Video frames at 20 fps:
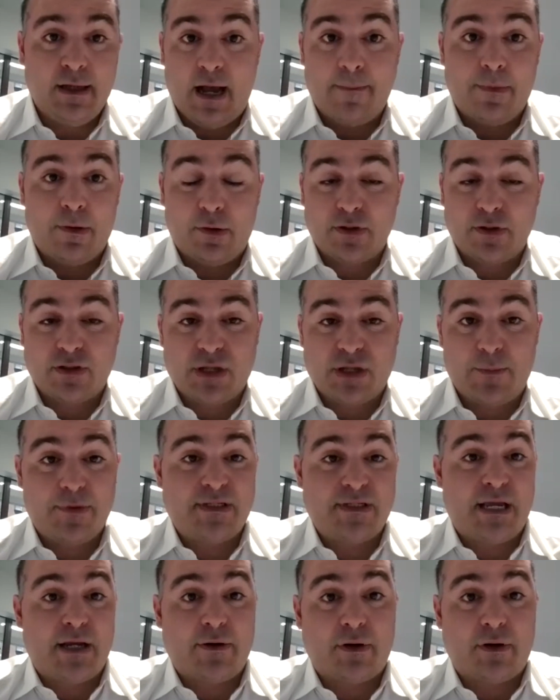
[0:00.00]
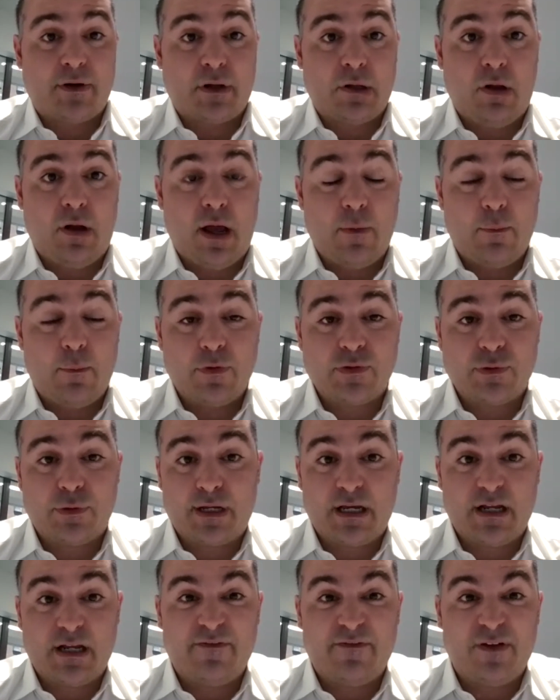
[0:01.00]
A lot of time when we take on a client, we'll
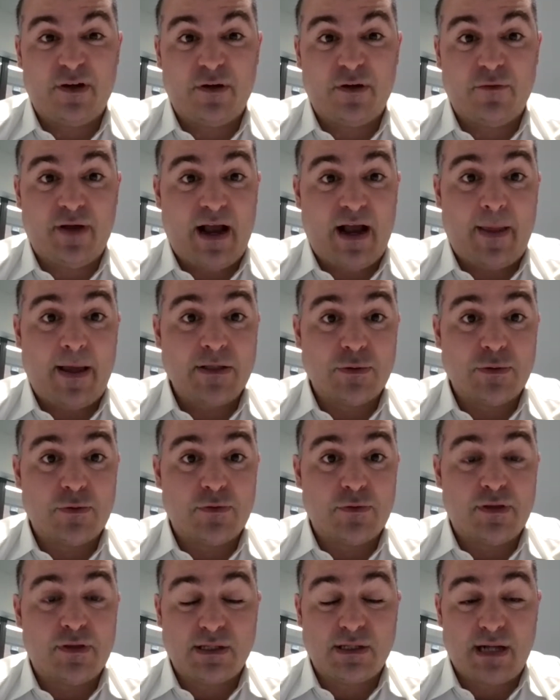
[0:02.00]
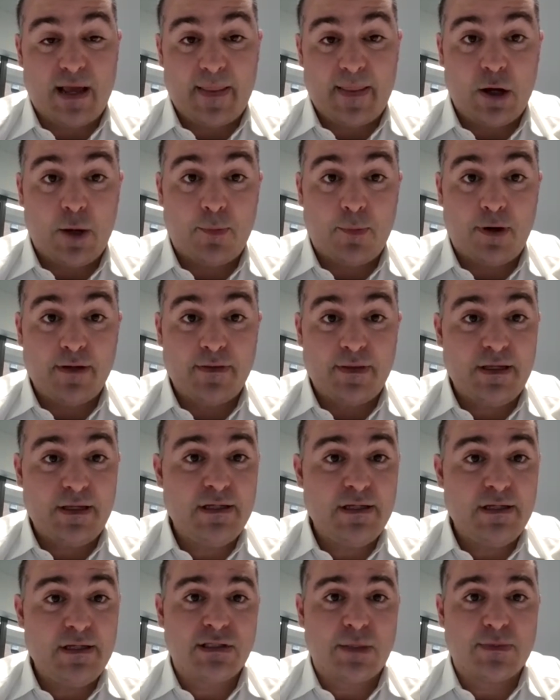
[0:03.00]
sort of get a feel for how they do things and how they operate
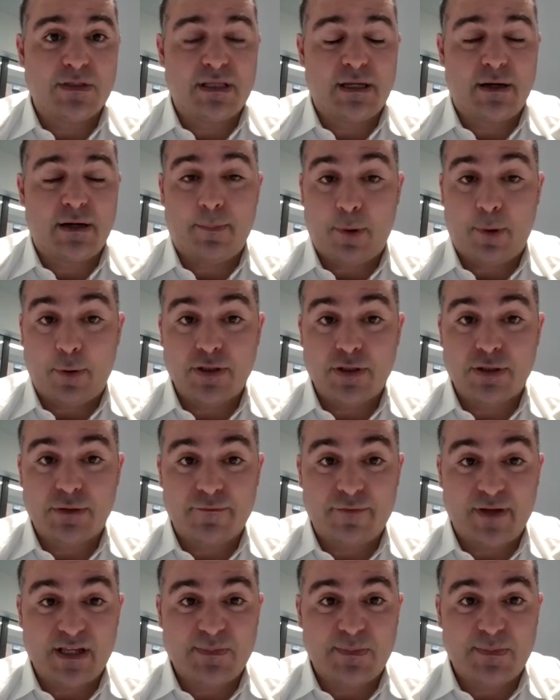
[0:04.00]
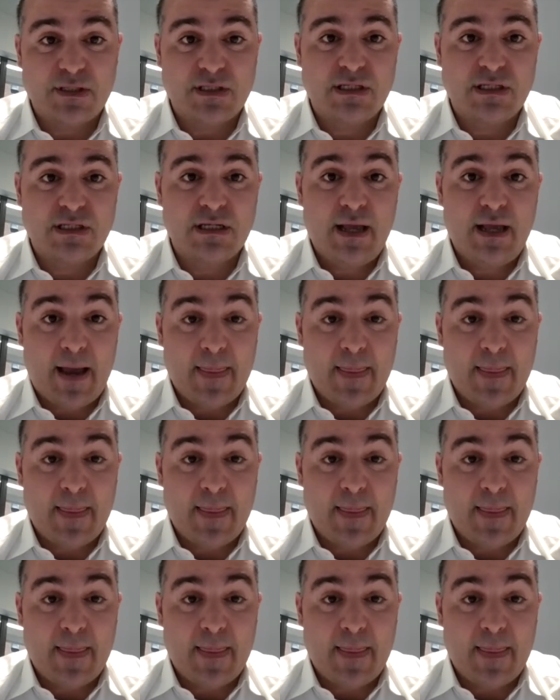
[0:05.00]
things in terms of their approach to investments